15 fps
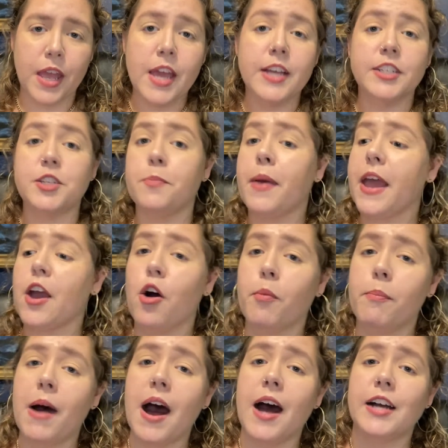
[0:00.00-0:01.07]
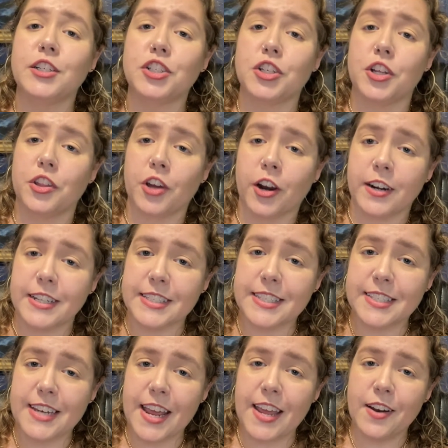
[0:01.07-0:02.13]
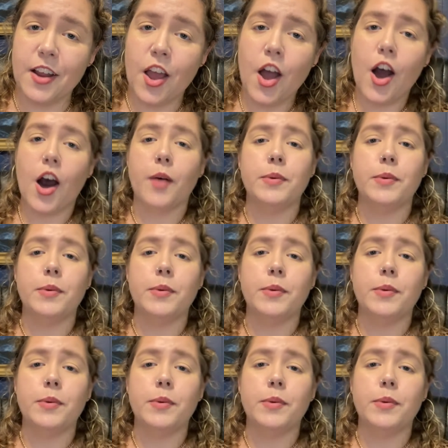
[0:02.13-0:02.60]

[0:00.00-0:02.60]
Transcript: To pay homage to the Garden State, I'll be